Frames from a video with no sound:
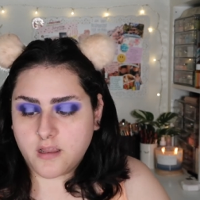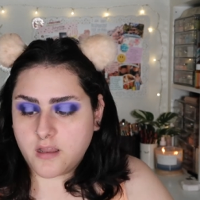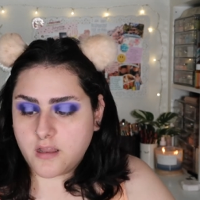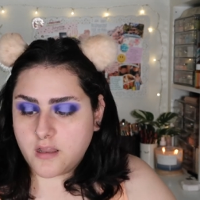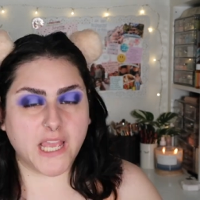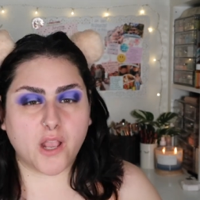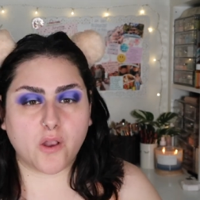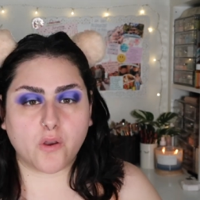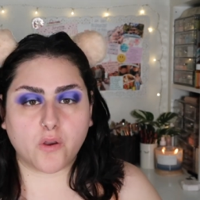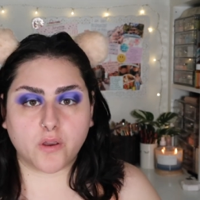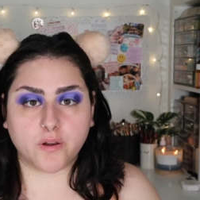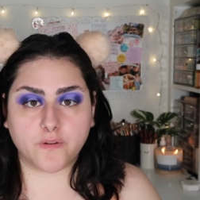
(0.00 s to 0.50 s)

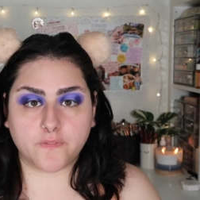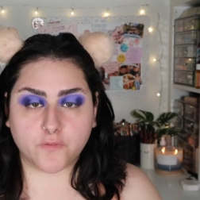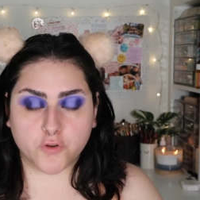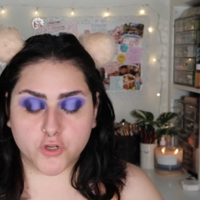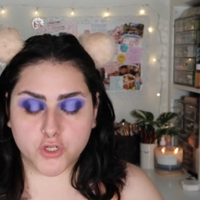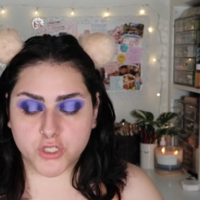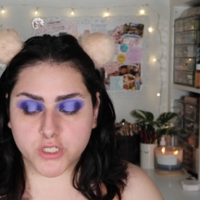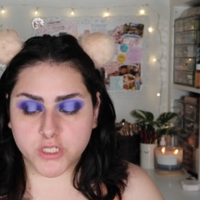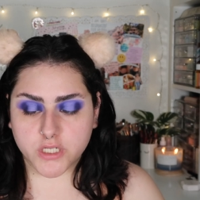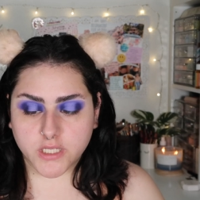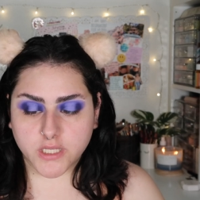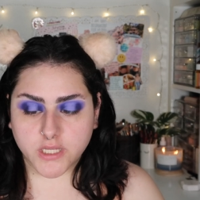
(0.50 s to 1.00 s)
Now,
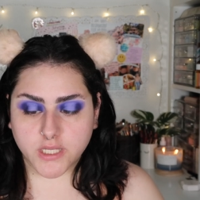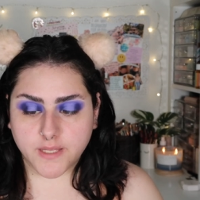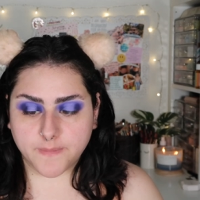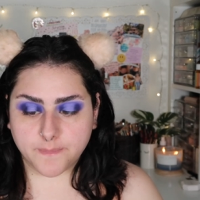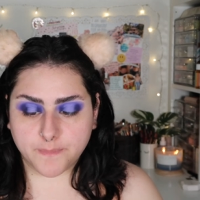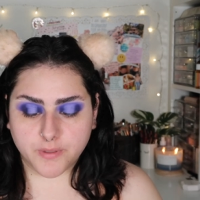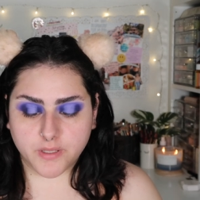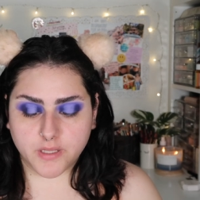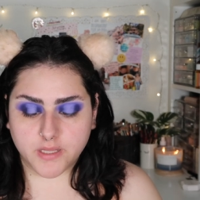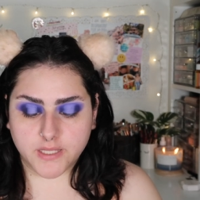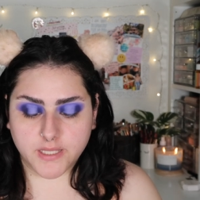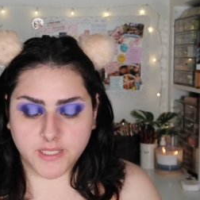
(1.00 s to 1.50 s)
unfortunately,
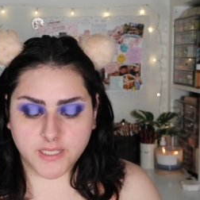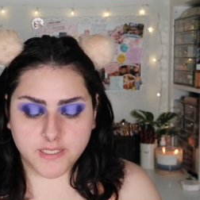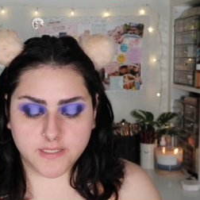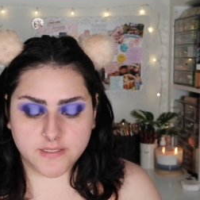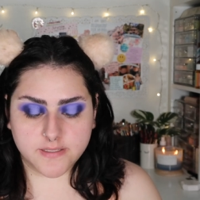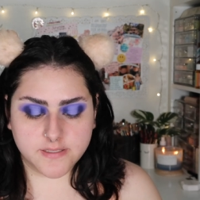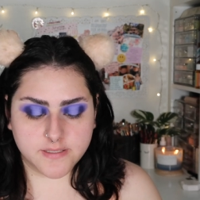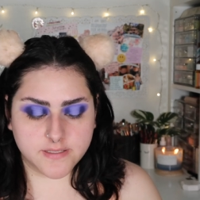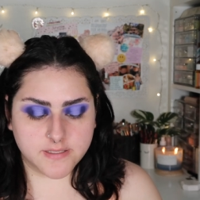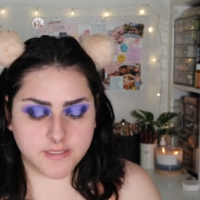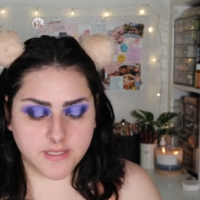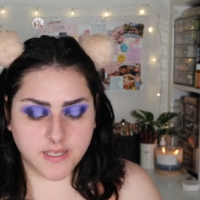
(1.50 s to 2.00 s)

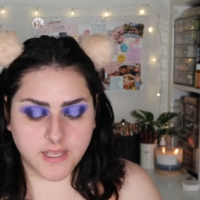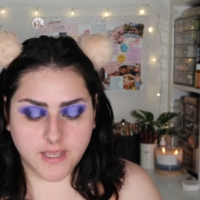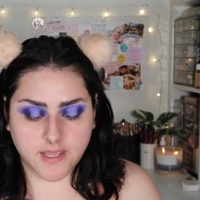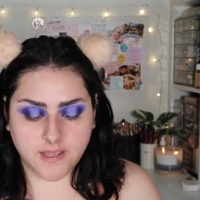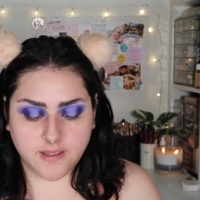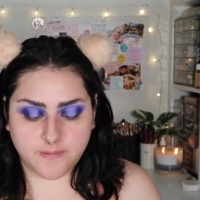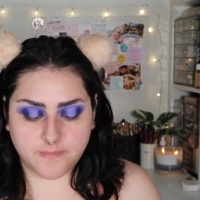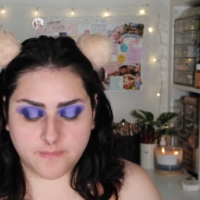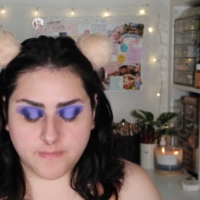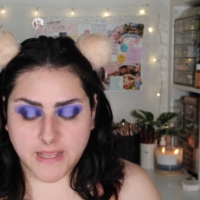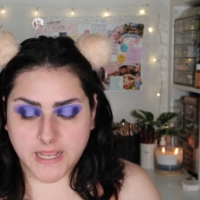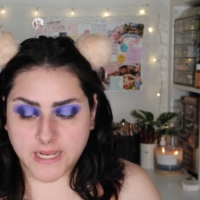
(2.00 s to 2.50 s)
police
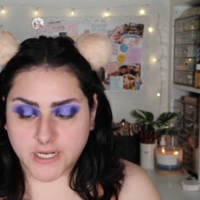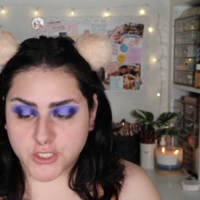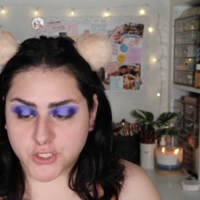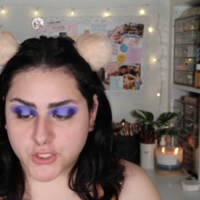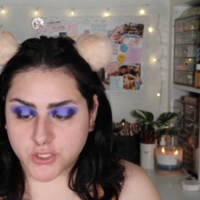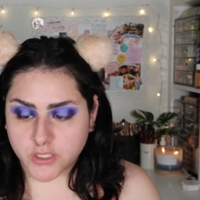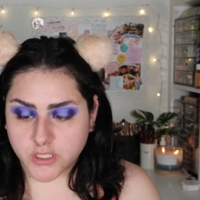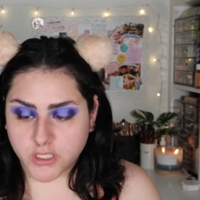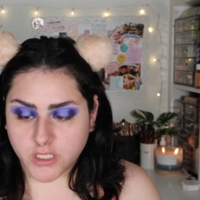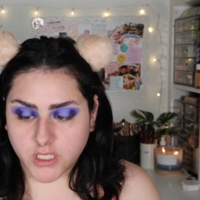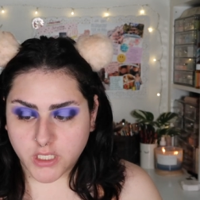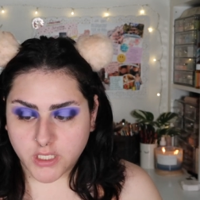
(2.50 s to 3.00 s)
um,
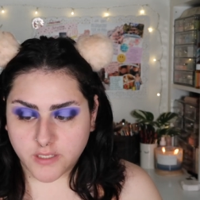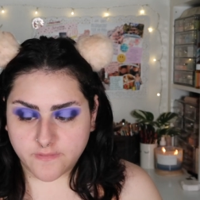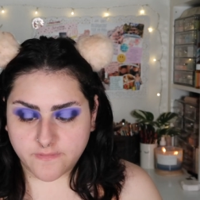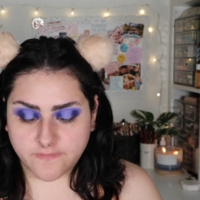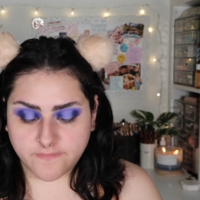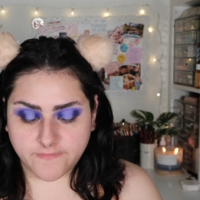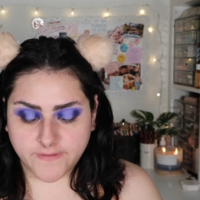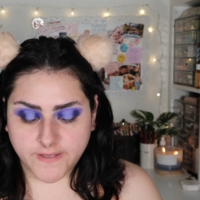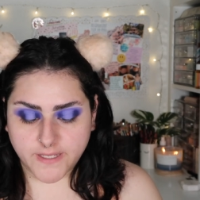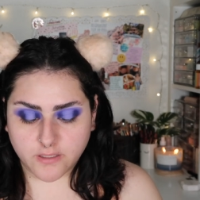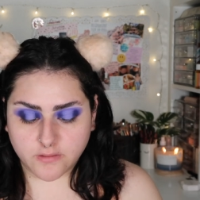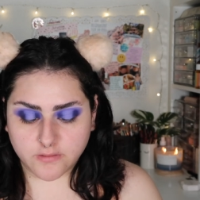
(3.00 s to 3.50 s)
actually
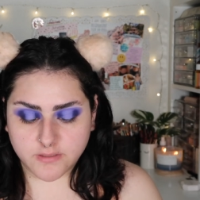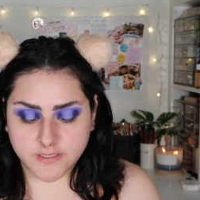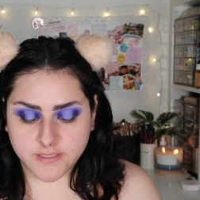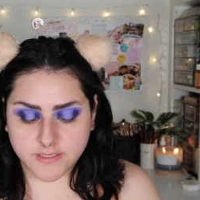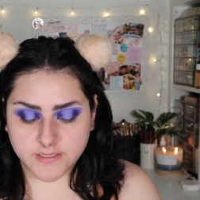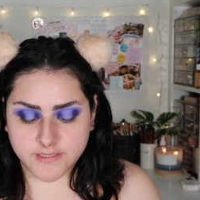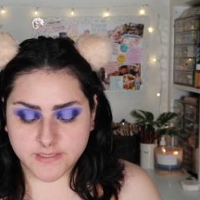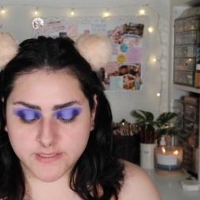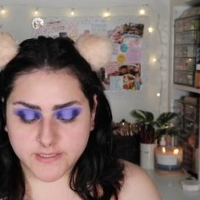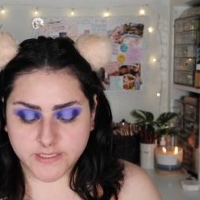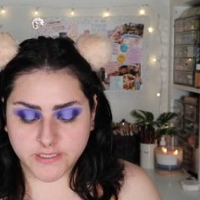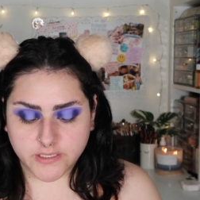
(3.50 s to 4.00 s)
failed
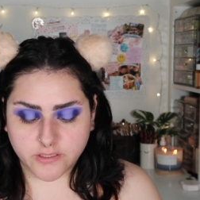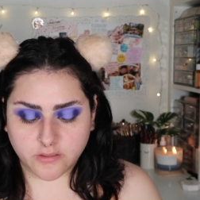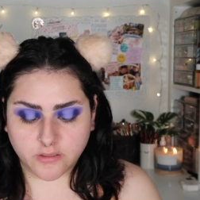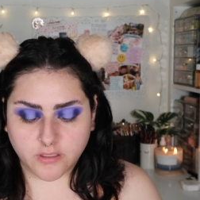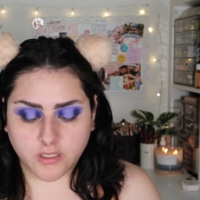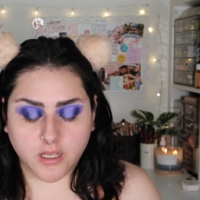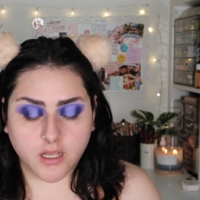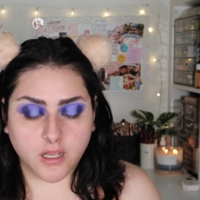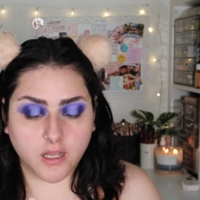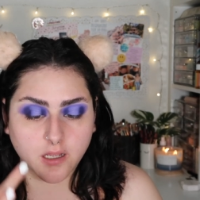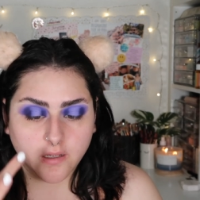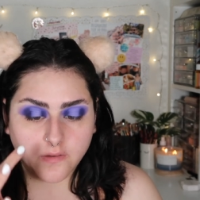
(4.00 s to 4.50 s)
to
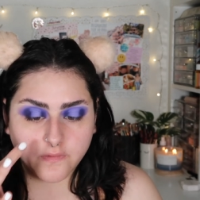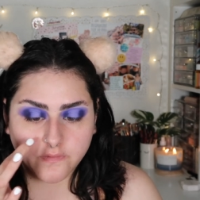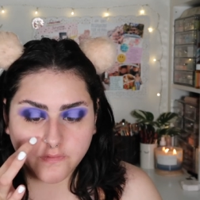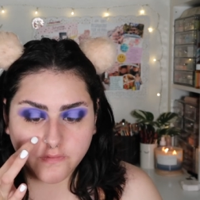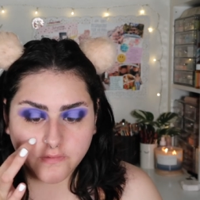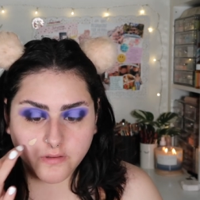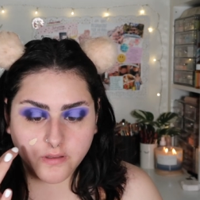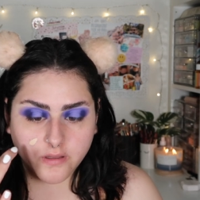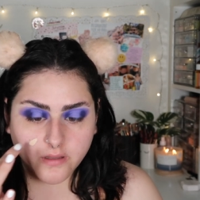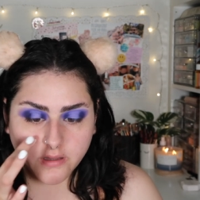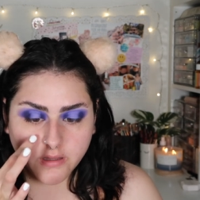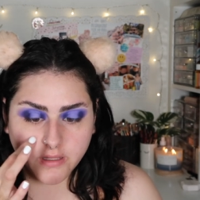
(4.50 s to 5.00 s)
seal
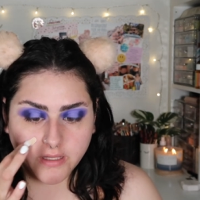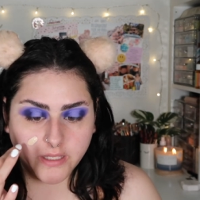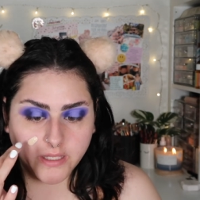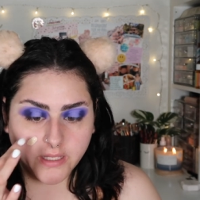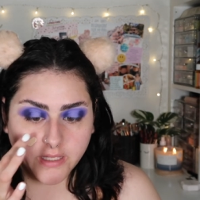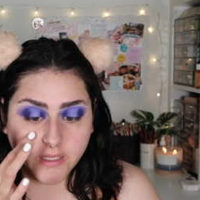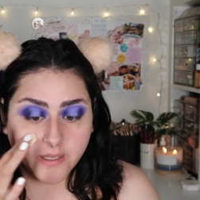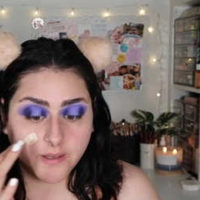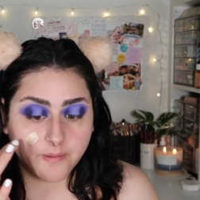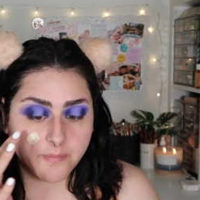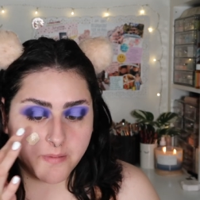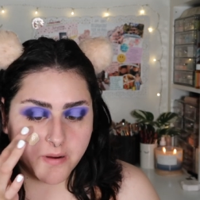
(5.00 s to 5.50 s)
off
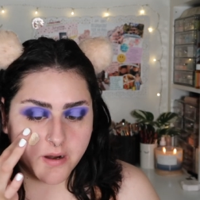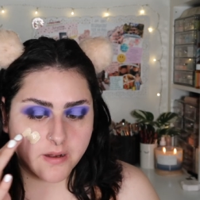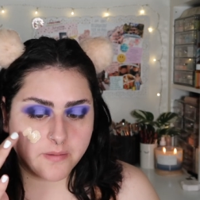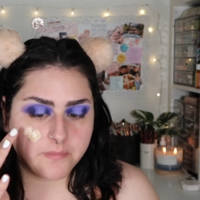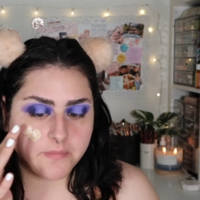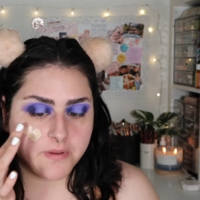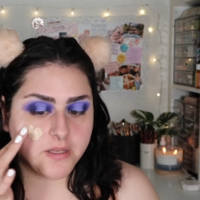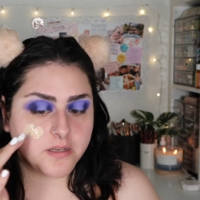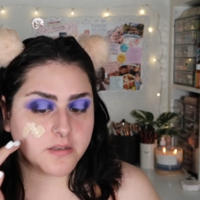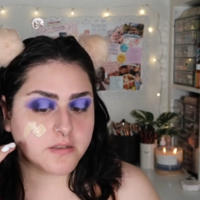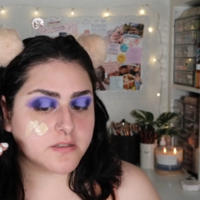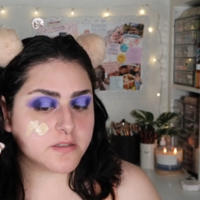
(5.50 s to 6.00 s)
the
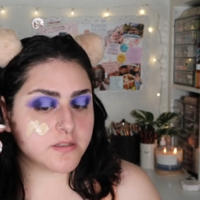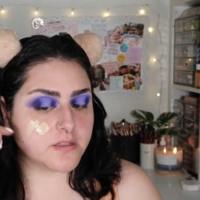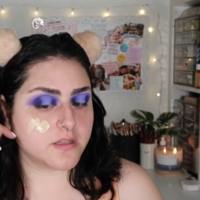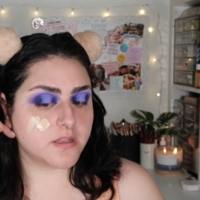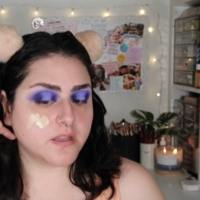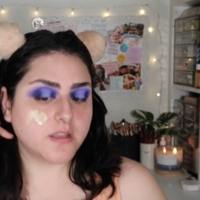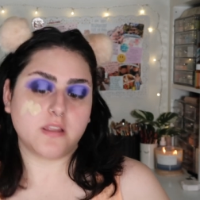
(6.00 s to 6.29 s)
apartment